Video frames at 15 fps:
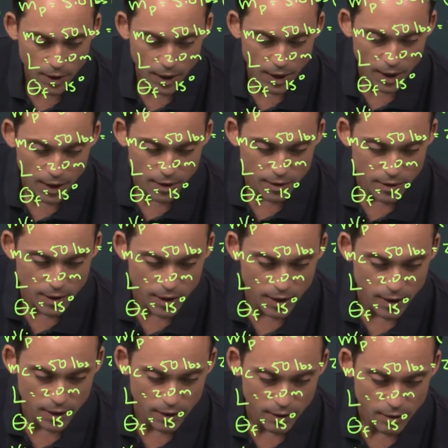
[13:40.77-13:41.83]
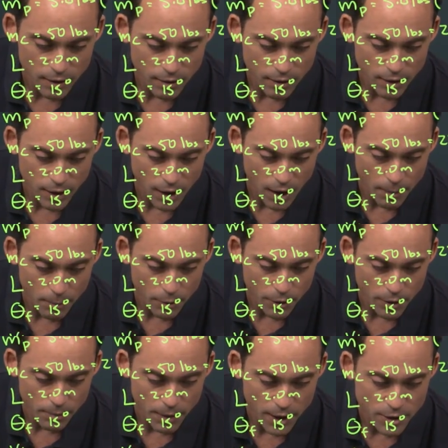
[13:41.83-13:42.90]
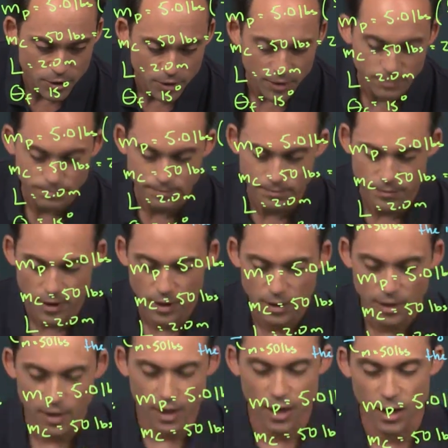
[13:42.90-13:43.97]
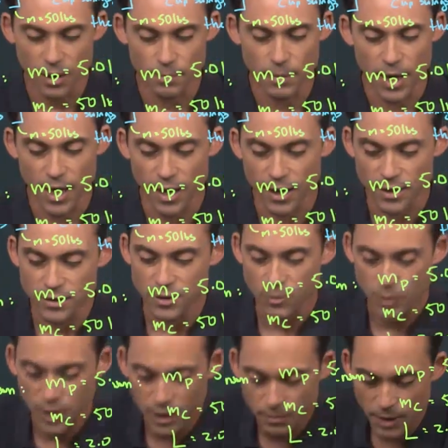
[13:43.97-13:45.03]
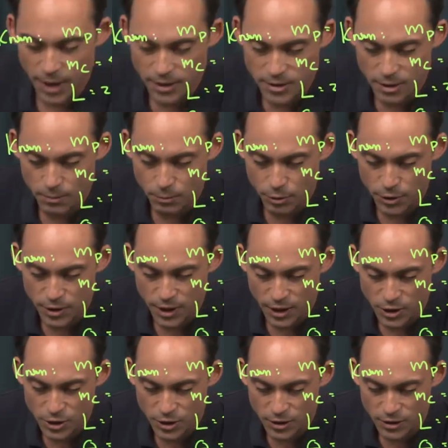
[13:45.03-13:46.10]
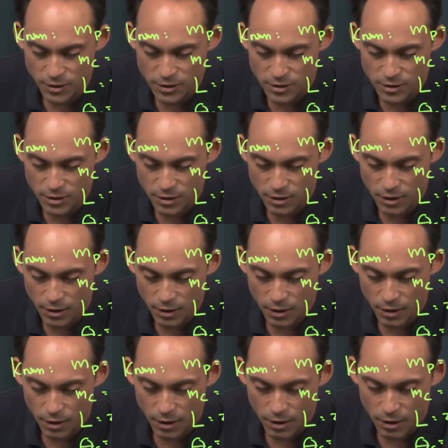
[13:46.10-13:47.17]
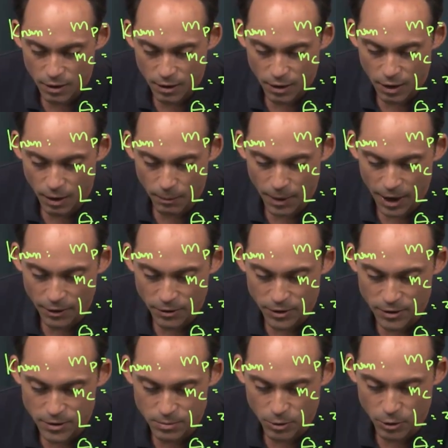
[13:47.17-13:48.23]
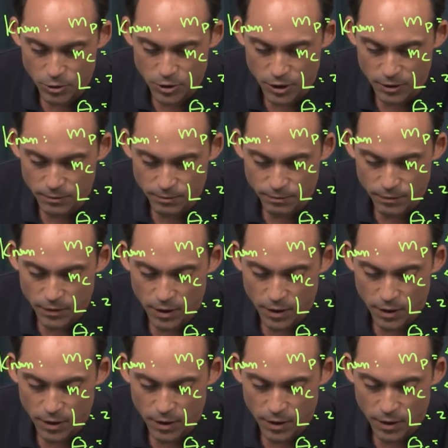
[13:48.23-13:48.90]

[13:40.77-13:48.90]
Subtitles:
and the cup or the pendulum. And we can make some predictions about this motion.